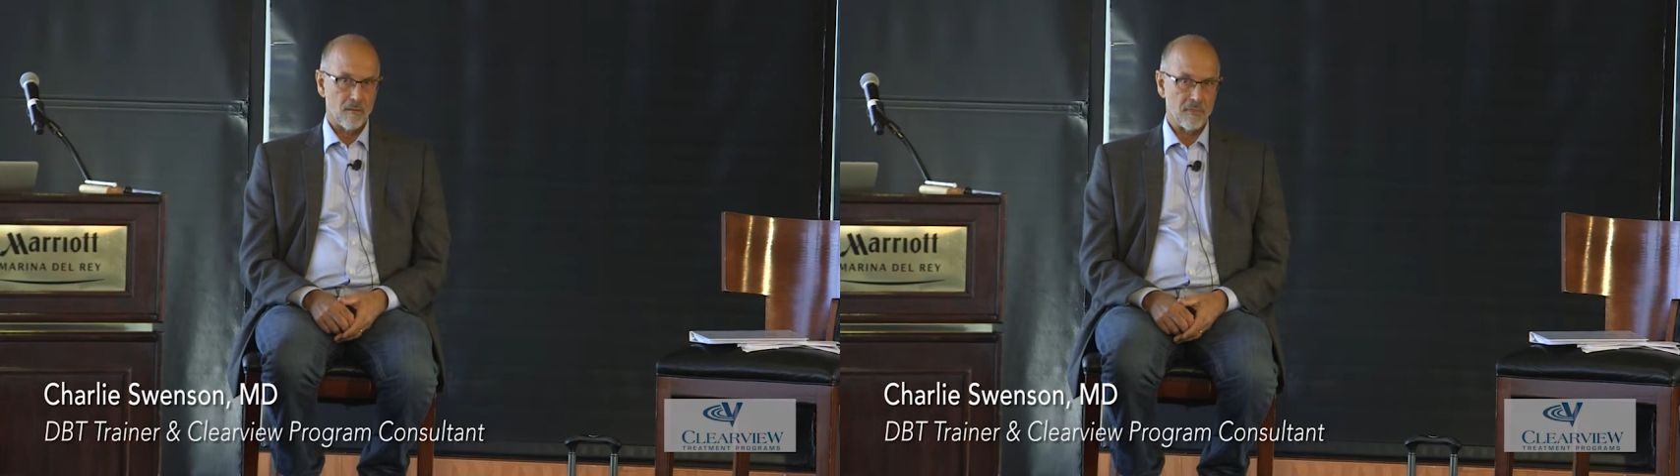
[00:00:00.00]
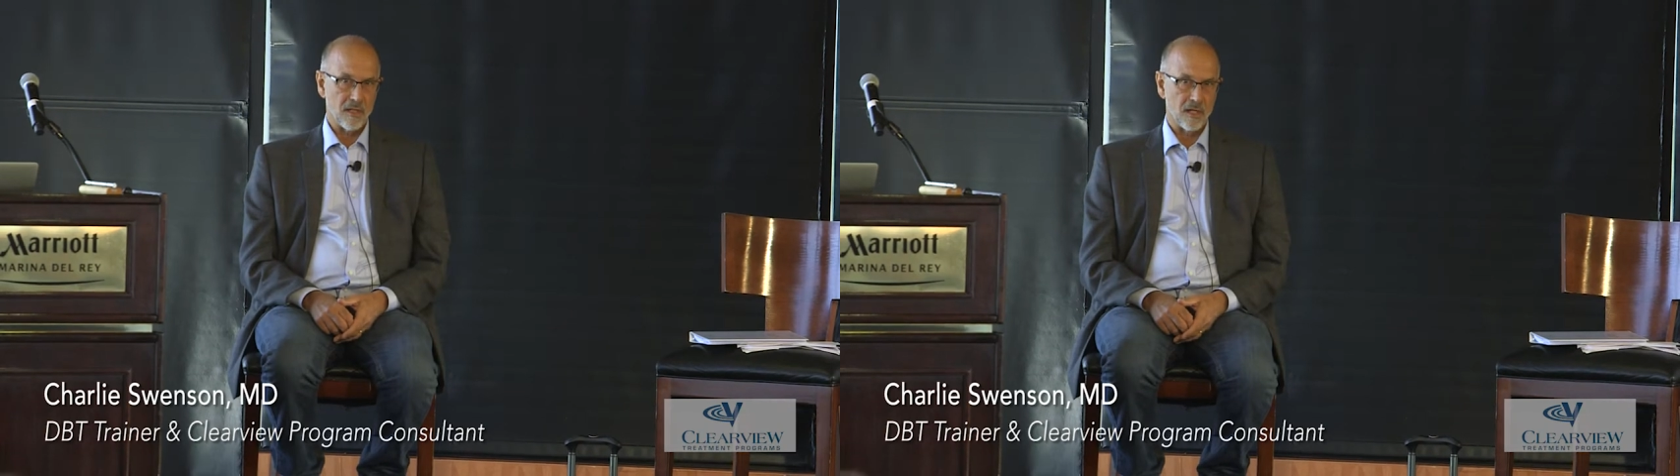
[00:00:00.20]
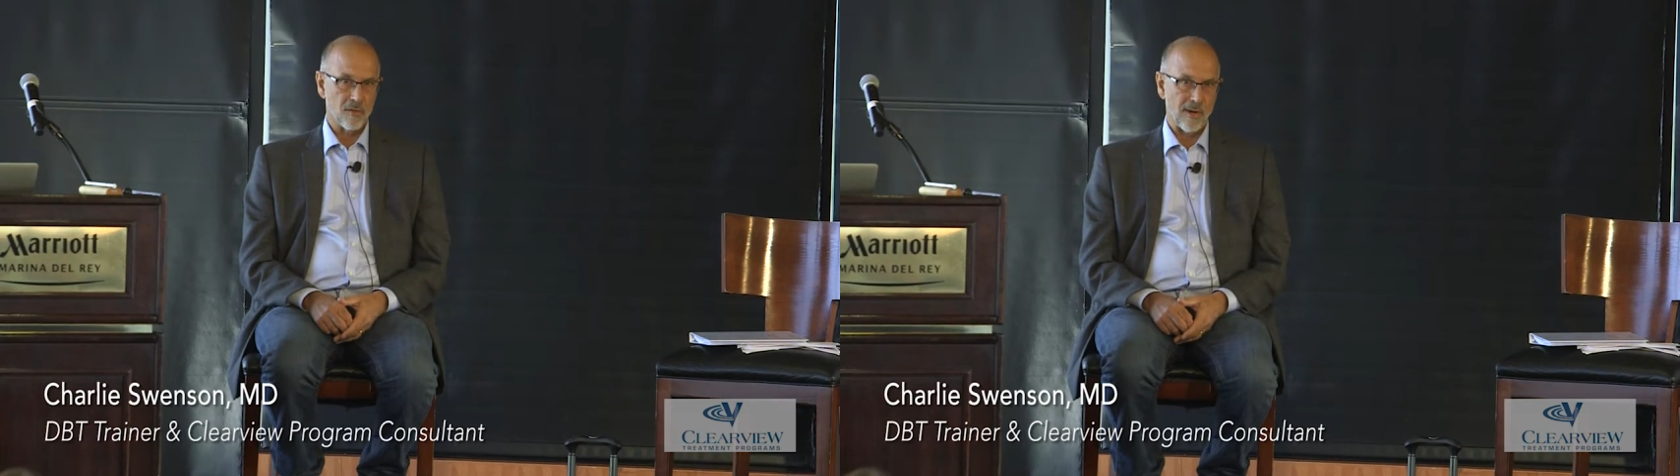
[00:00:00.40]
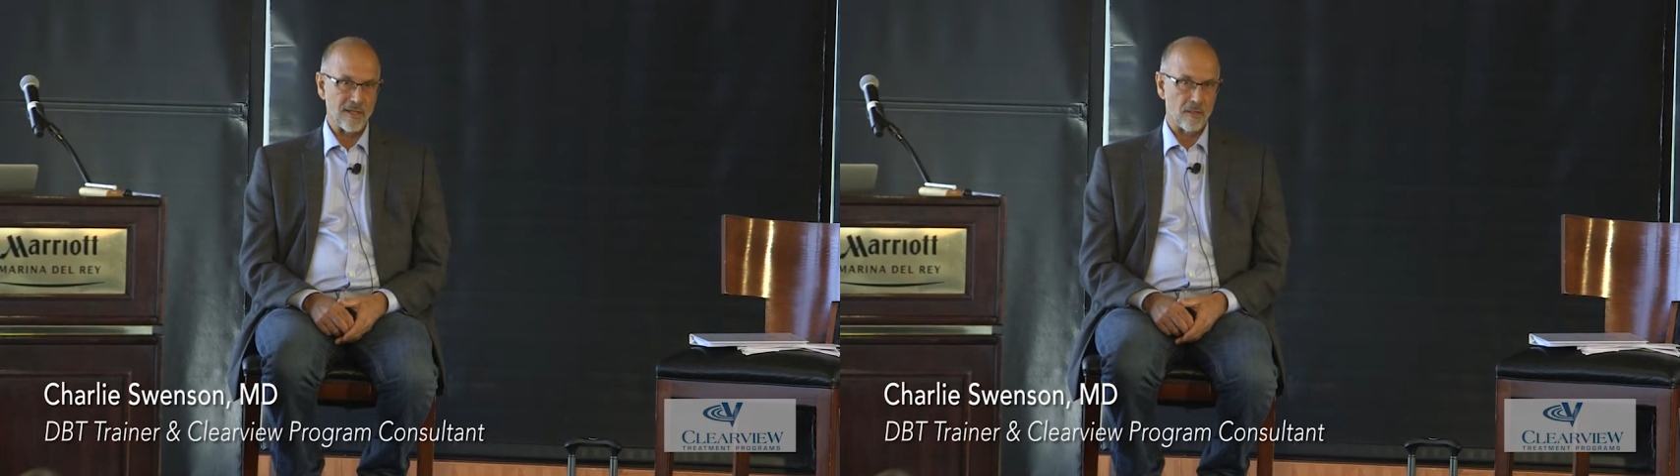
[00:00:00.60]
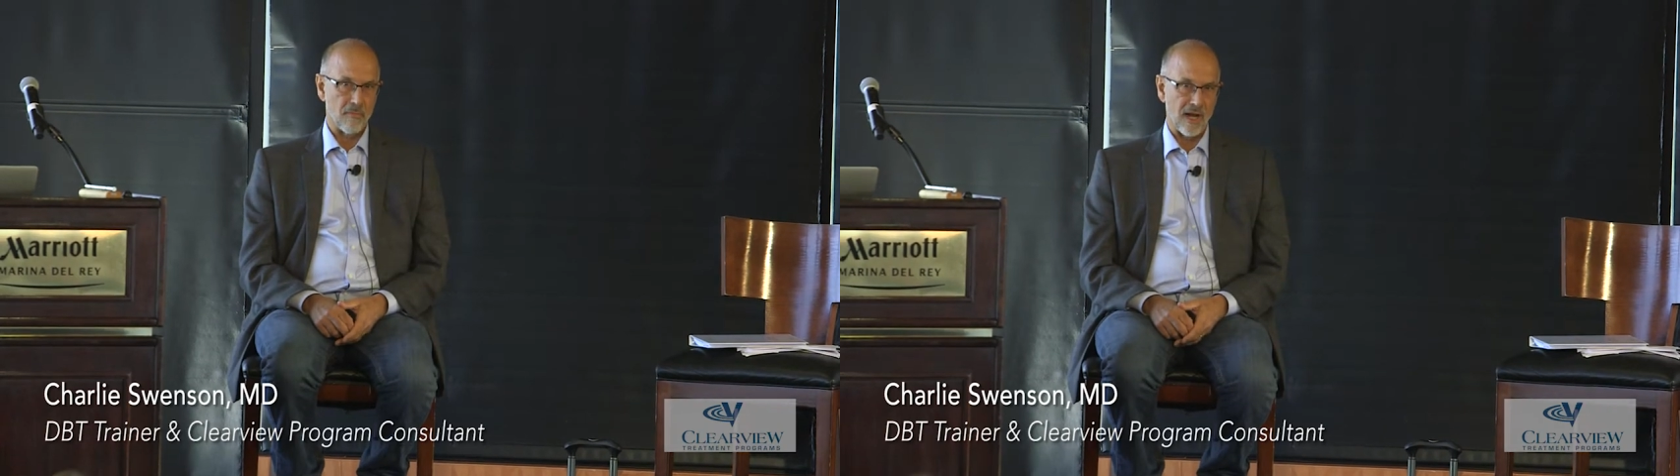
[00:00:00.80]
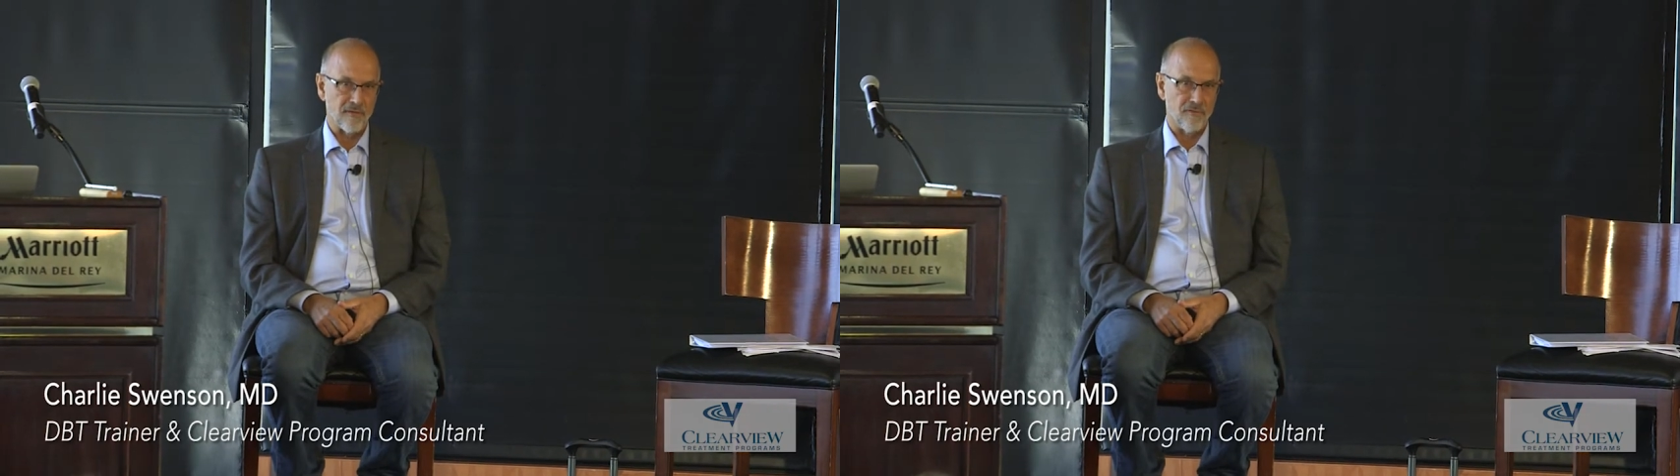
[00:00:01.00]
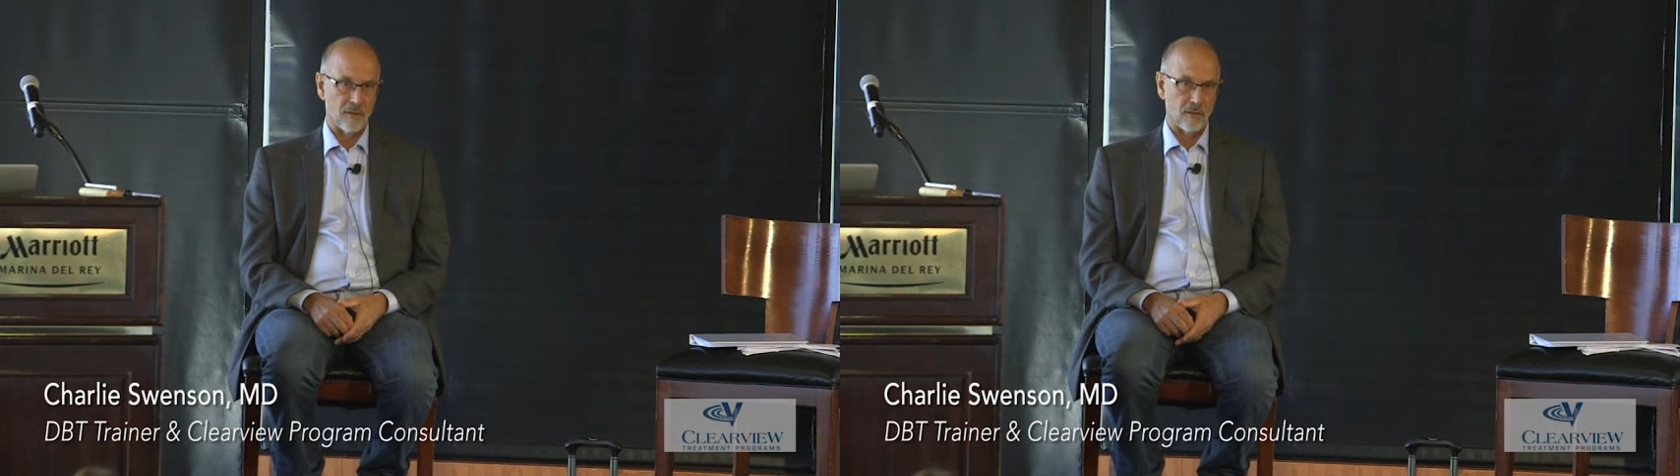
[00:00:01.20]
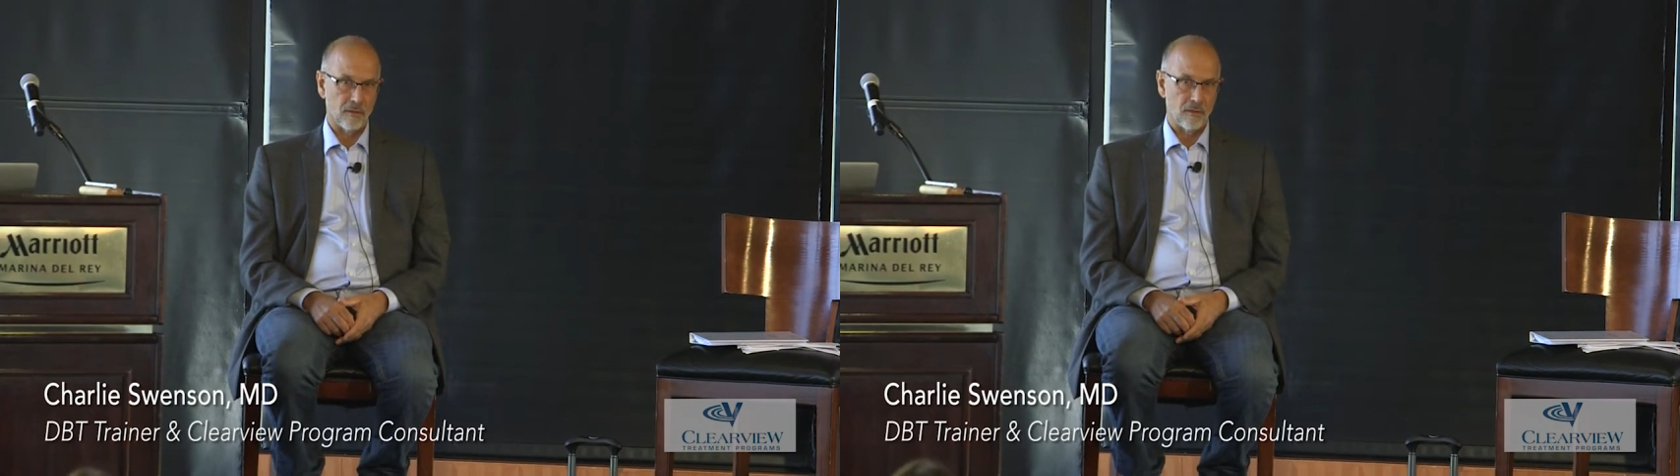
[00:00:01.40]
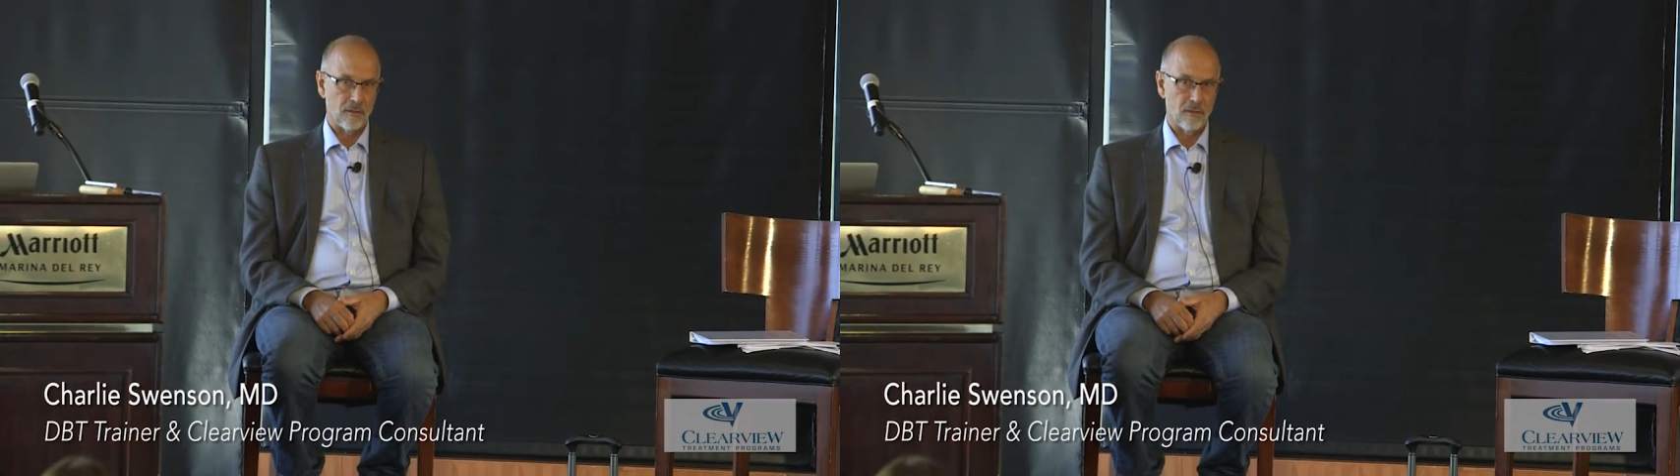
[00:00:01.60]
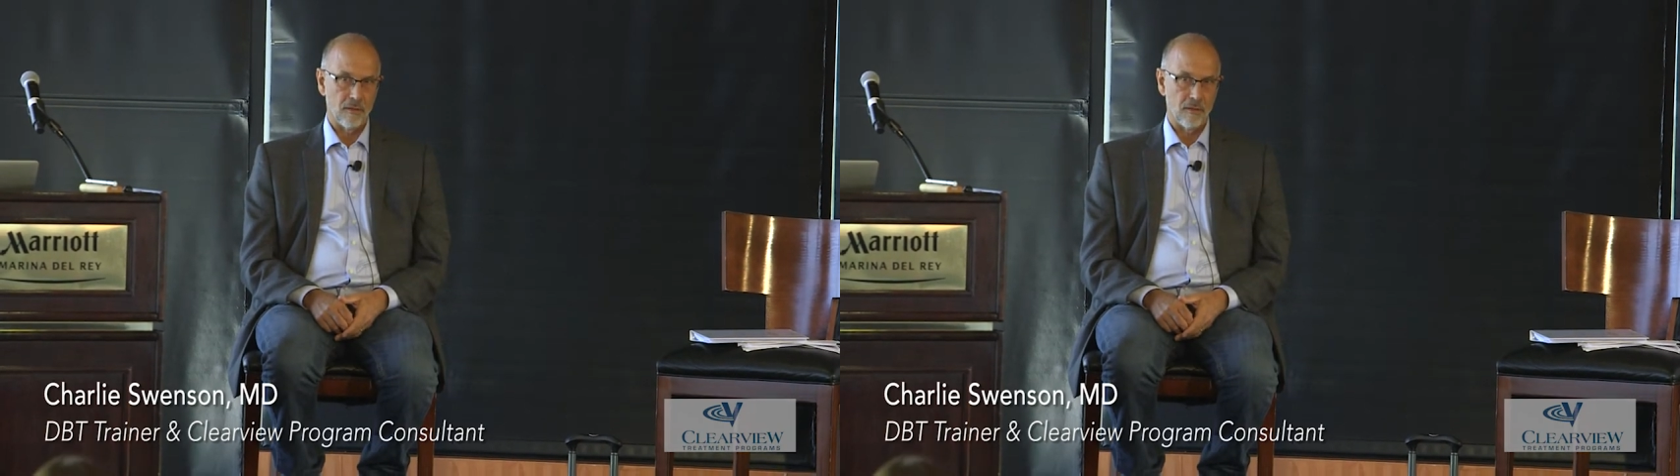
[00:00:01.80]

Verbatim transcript: Because when you're mindful,